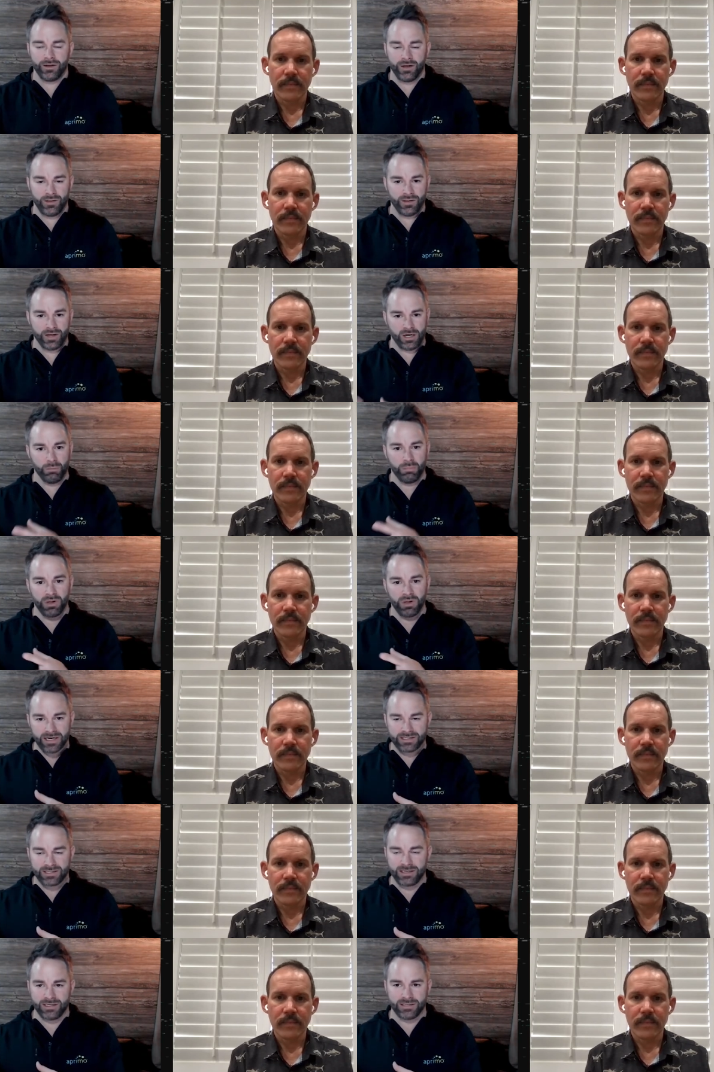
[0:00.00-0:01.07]
Speaker 1: the
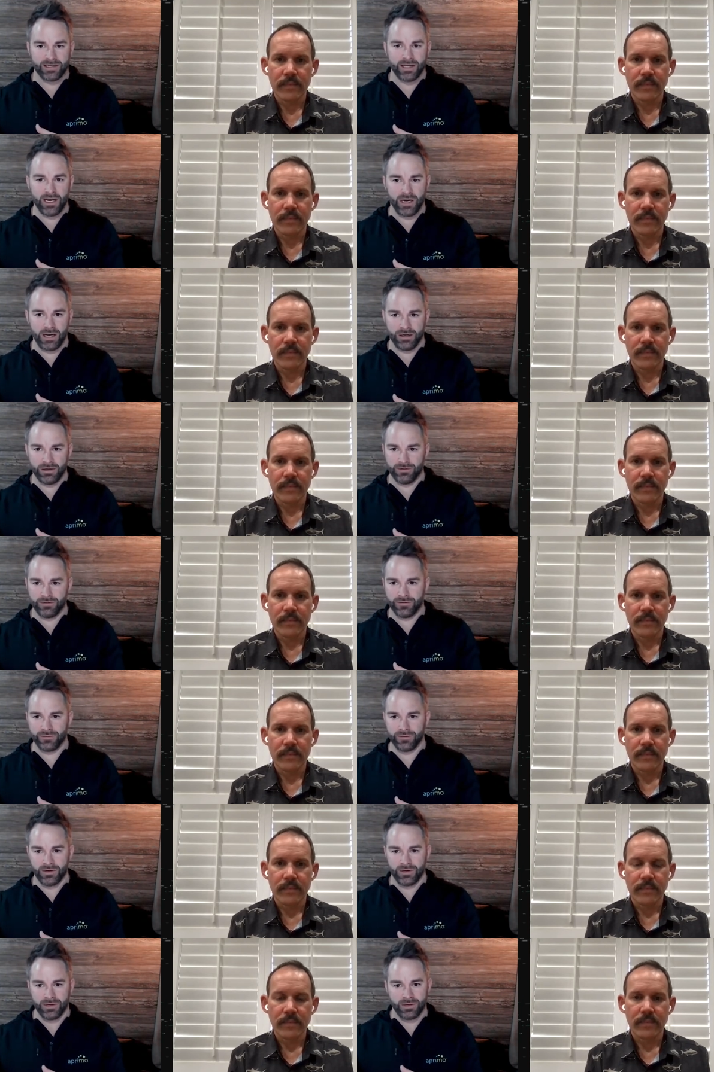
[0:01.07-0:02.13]
complexity side of
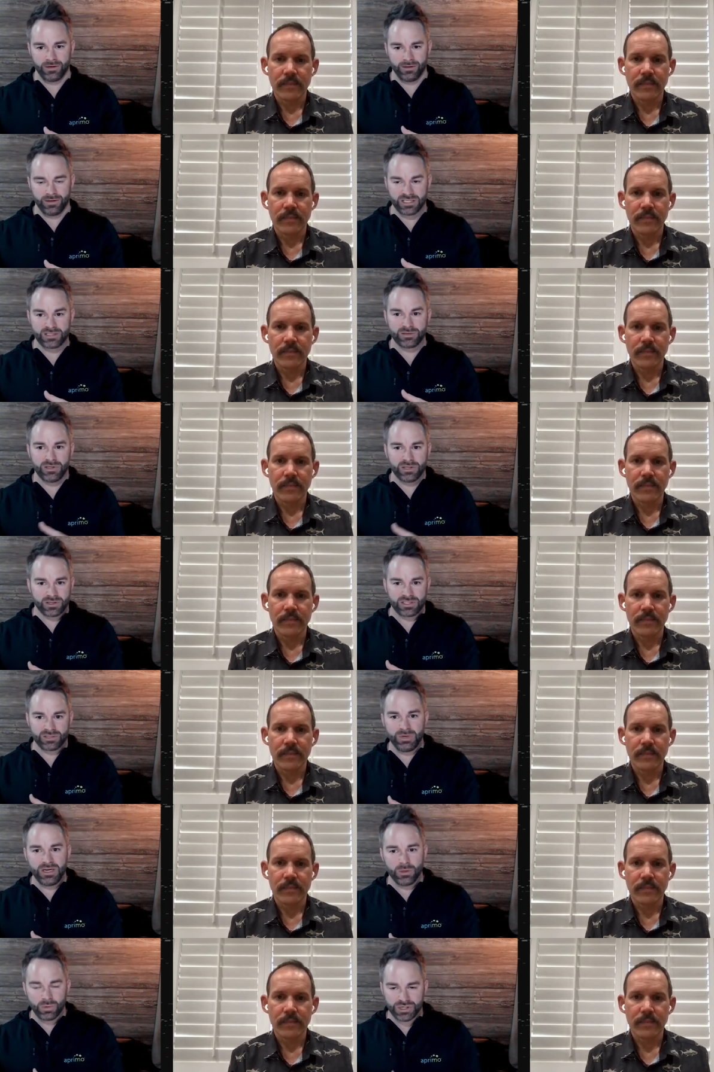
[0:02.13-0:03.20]
the
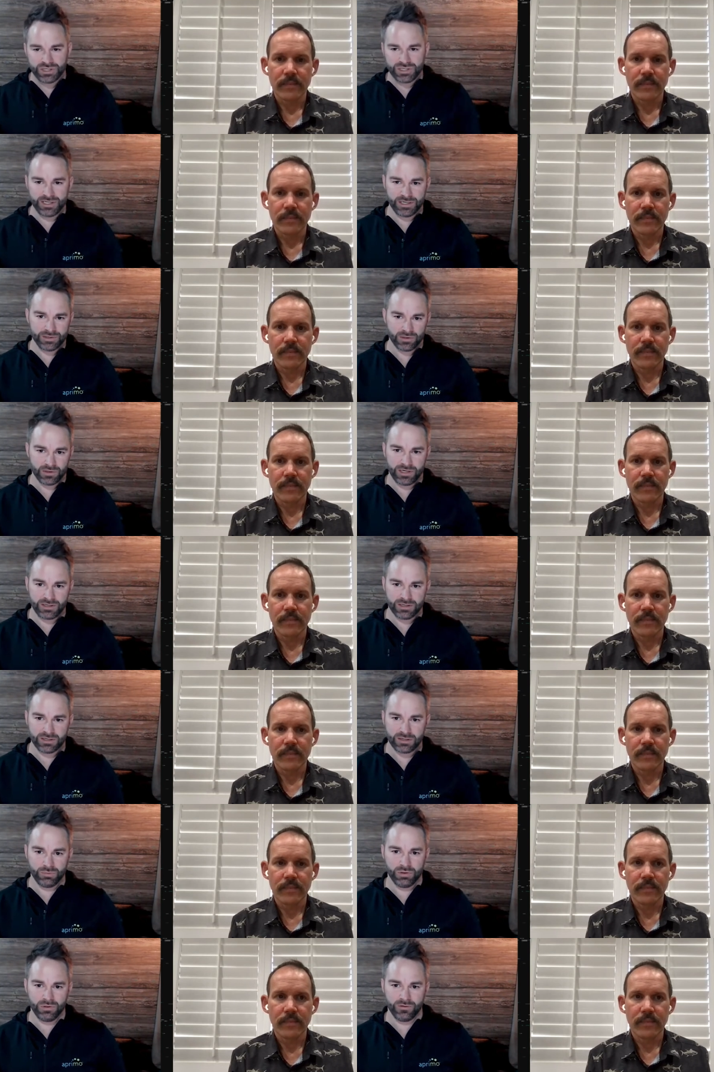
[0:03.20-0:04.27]
speed at which digital needs
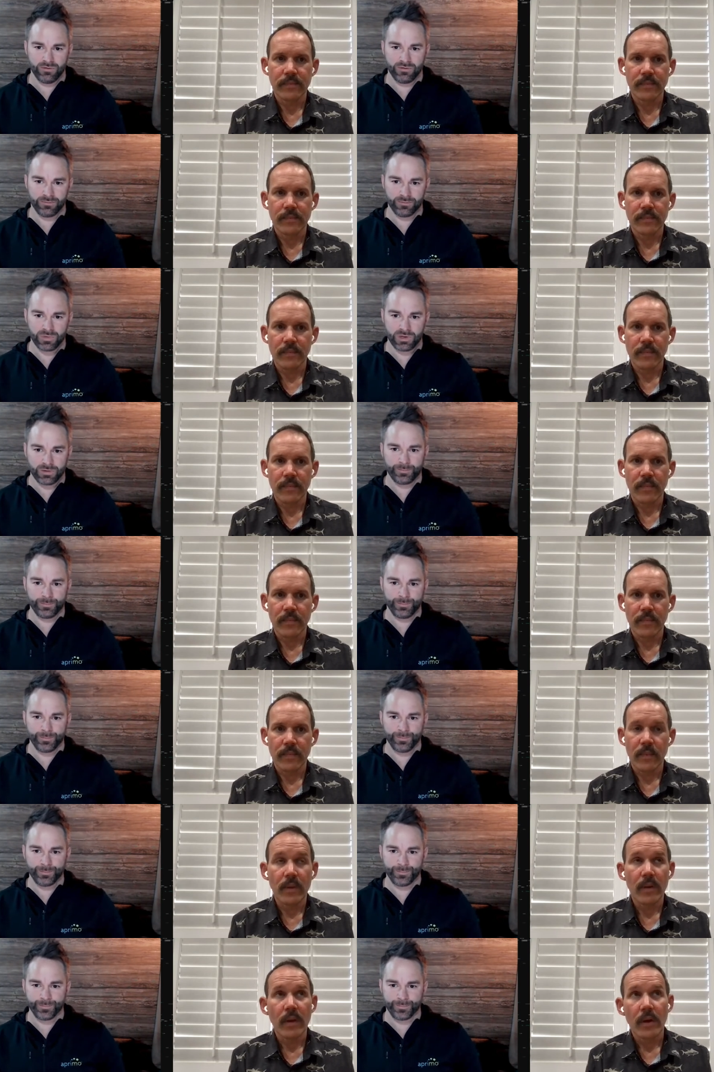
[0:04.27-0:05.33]
to move?
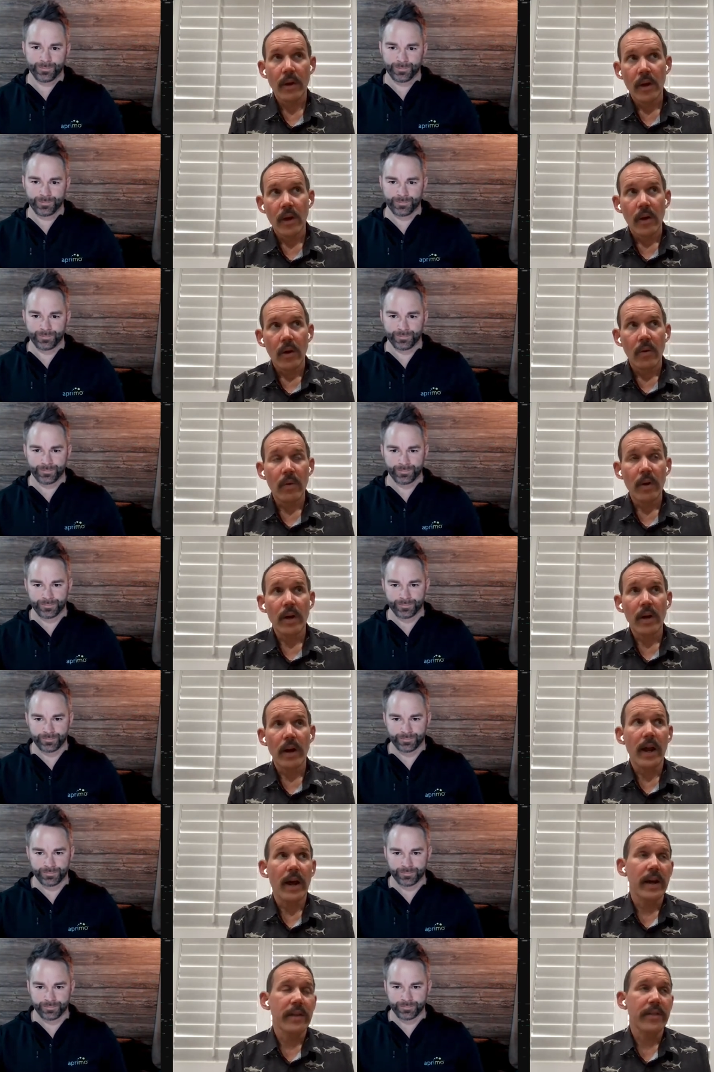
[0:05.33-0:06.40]
Speaker 2: Well,
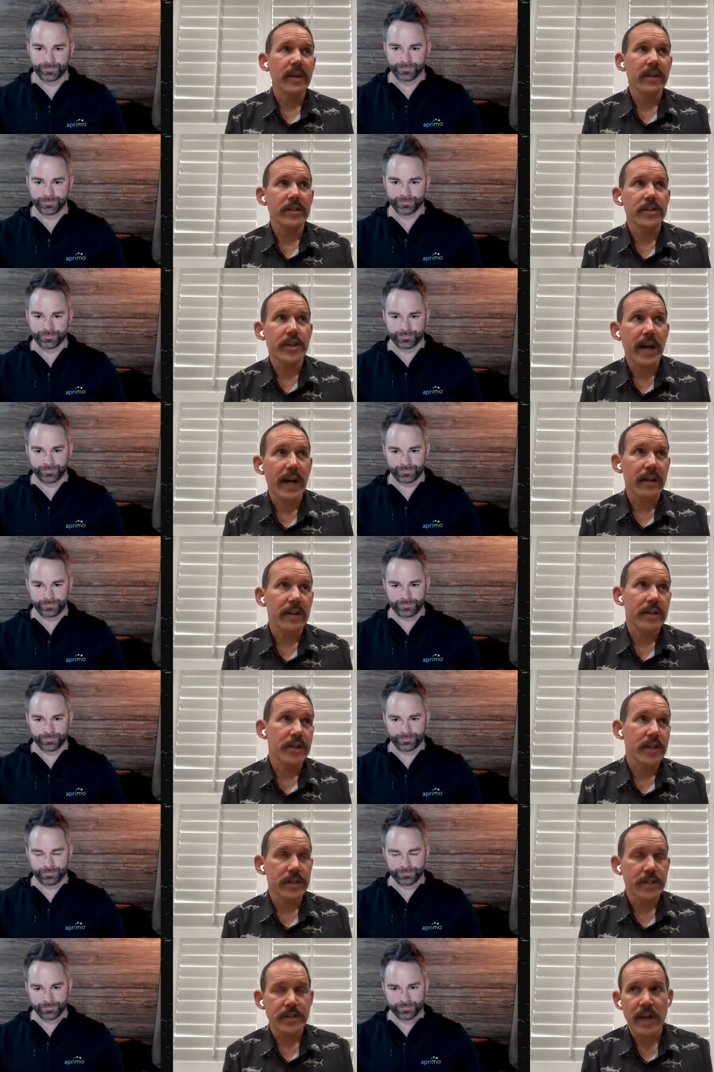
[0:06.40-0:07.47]
I think the challenge
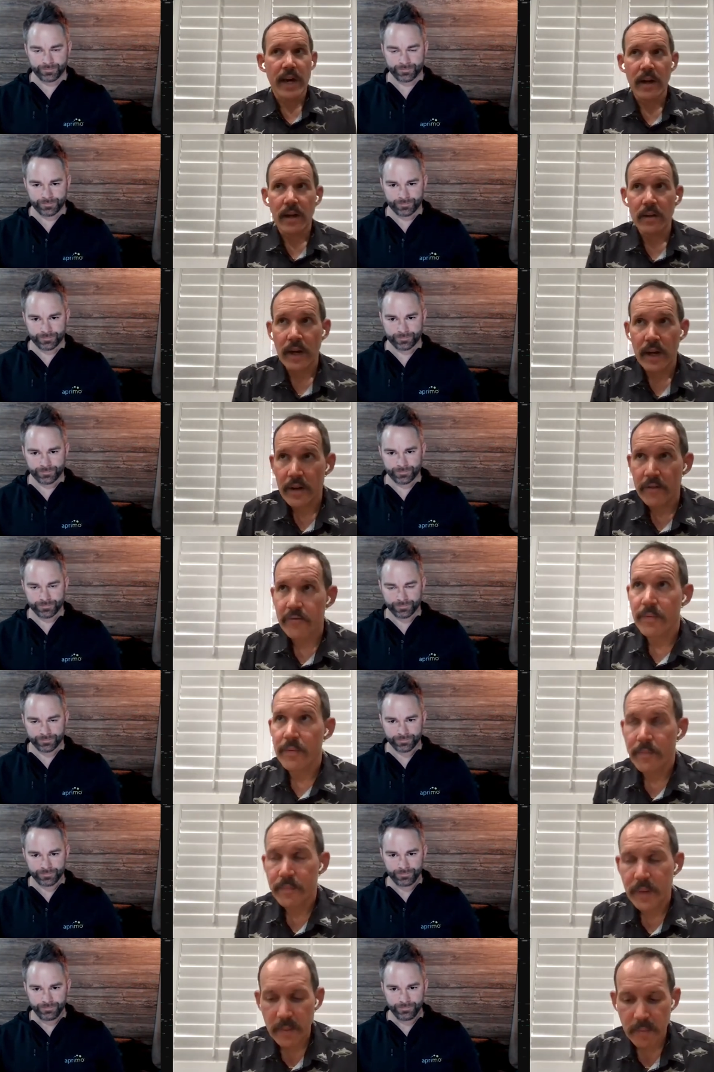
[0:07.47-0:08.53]
is that a lot of
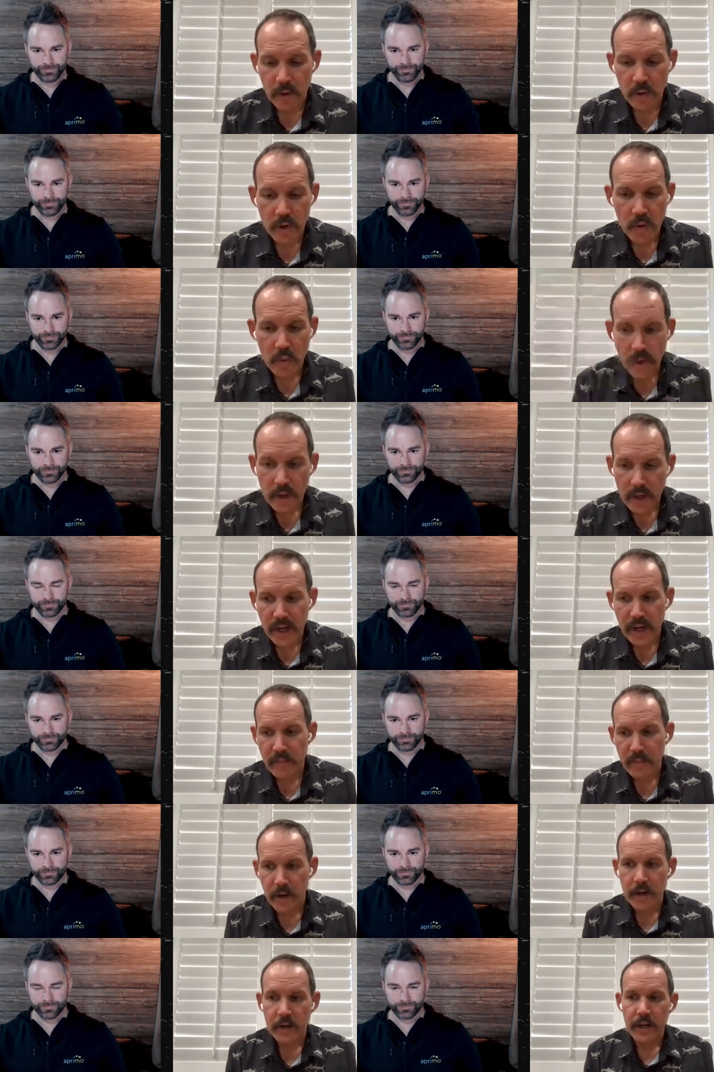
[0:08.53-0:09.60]
people who are working
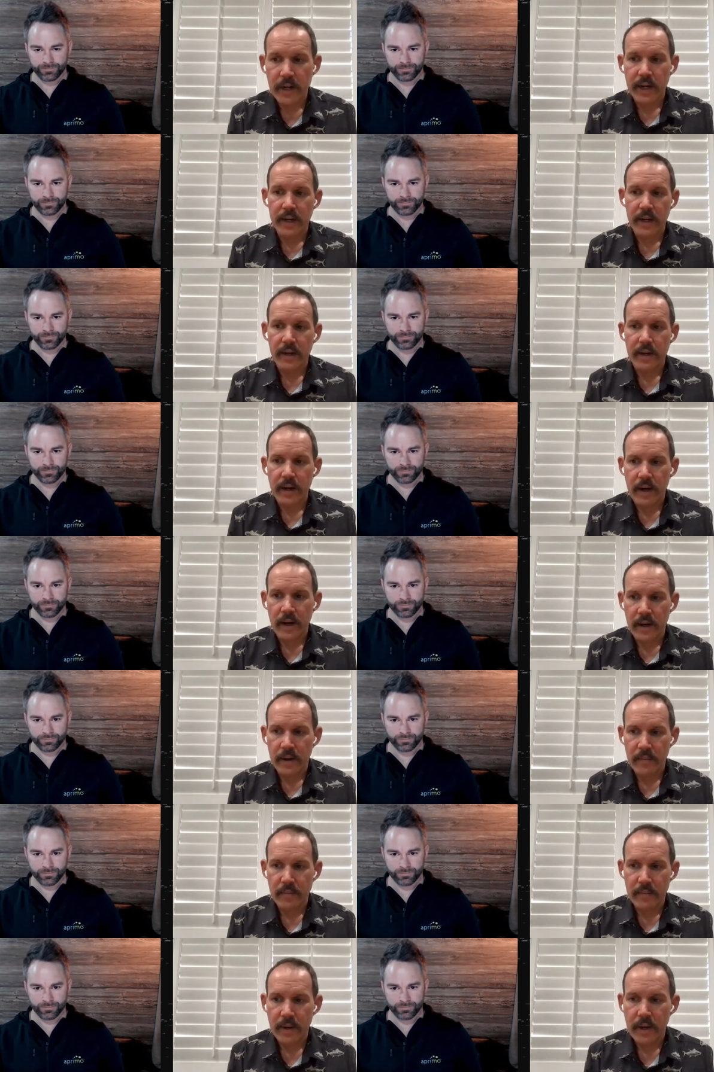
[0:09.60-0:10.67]
in marketing,
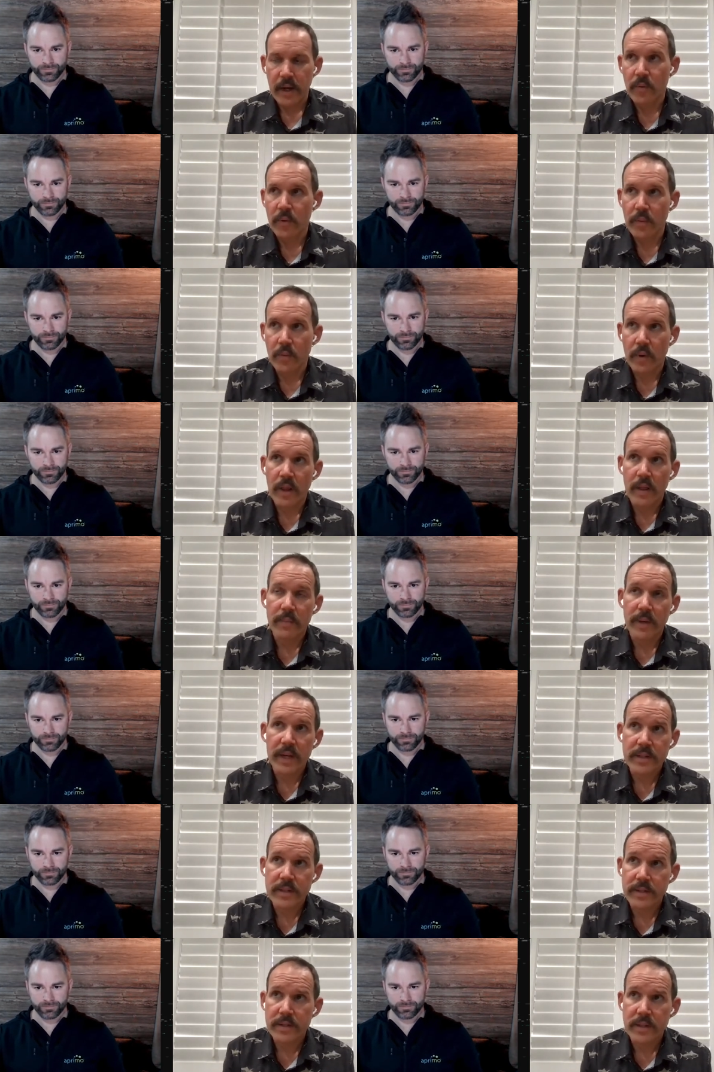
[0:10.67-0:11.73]
and one of the
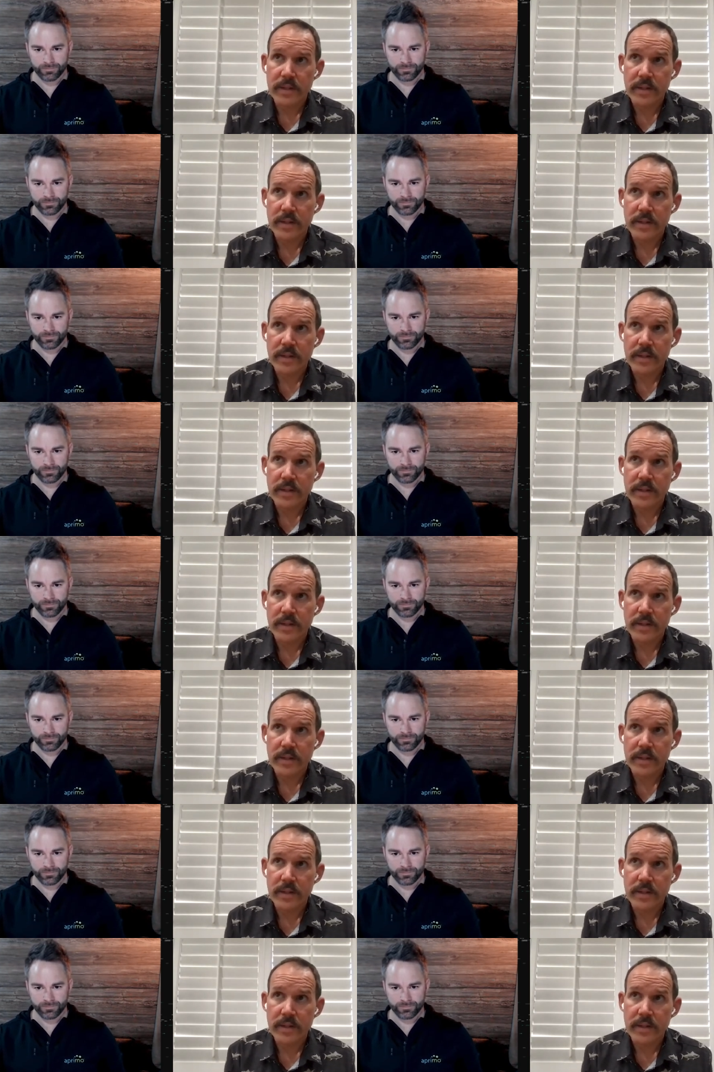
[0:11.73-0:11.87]
pieces